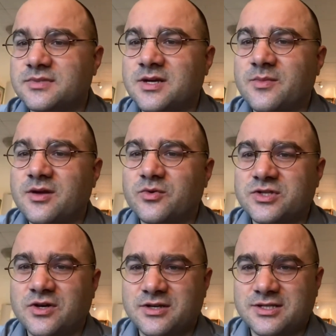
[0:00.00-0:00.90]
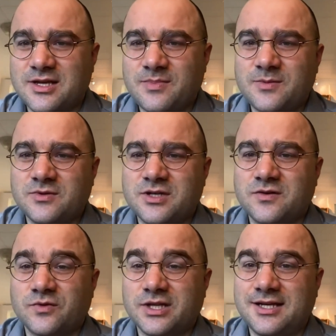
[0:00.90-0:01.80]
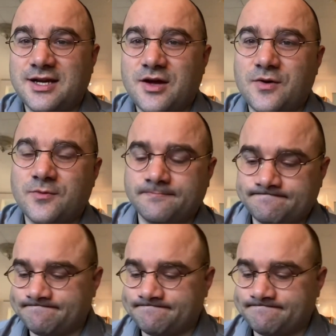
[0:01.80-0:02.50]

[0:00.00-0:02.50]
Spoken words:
some of them were songs that people didn't really know.